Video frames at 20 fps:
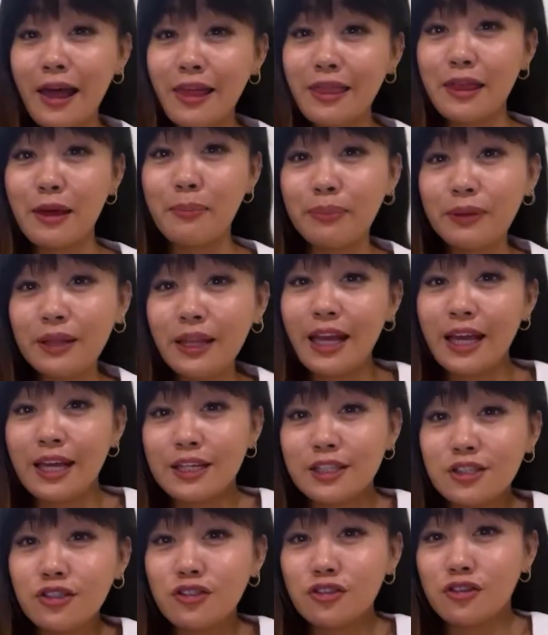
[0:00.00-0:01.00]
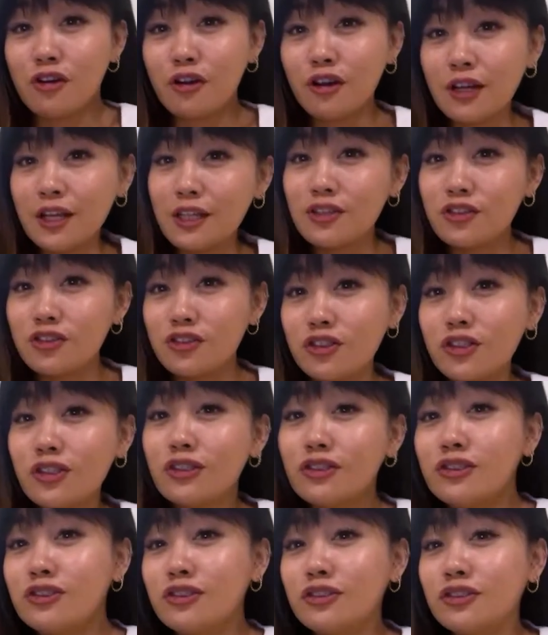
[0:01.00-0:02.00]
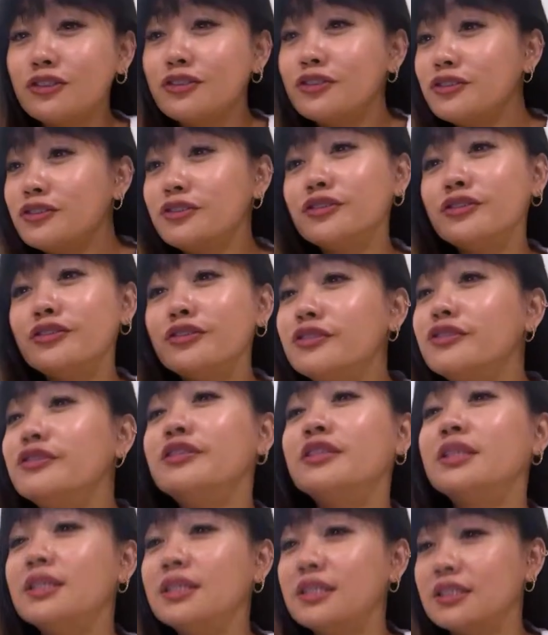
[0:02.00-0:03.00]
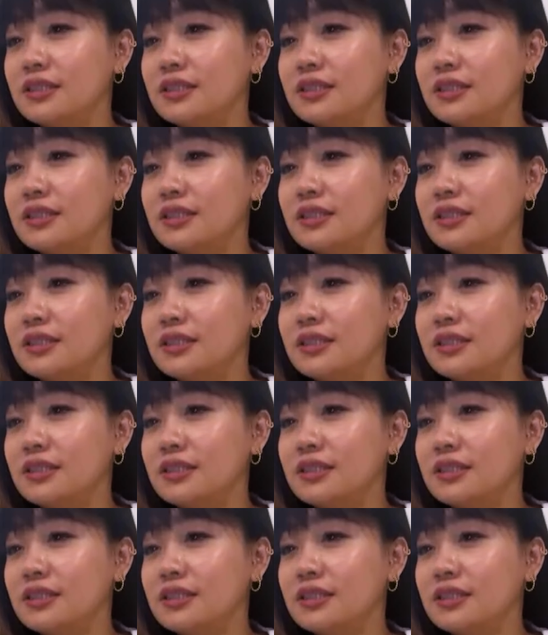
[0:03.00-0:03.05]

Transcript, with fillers: The play is starting soon.